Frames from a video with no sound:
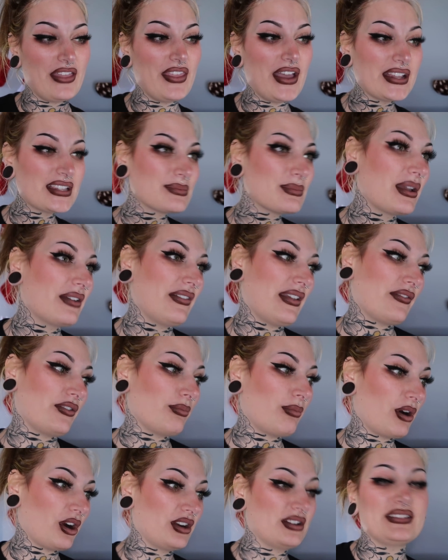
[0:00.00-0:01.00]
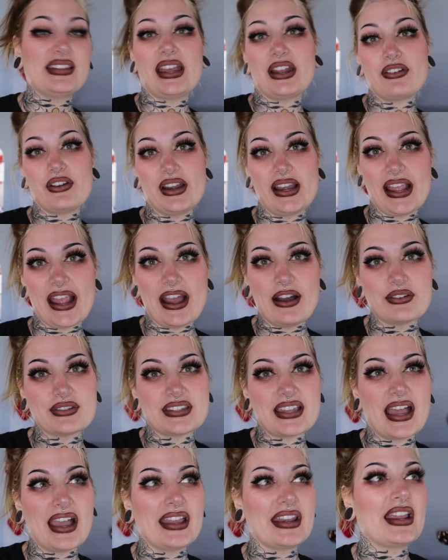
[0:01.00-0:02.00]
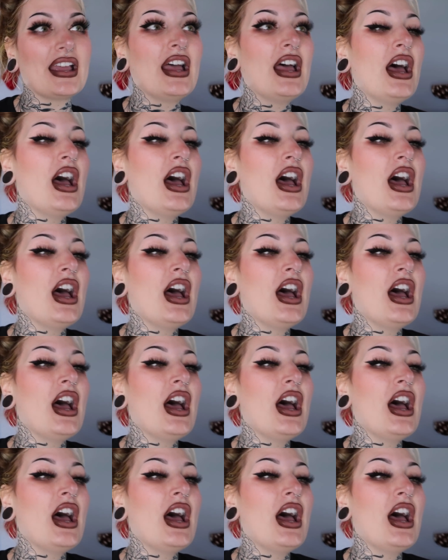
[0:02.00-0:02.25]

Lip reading: That's my favorite part, is decorating outside.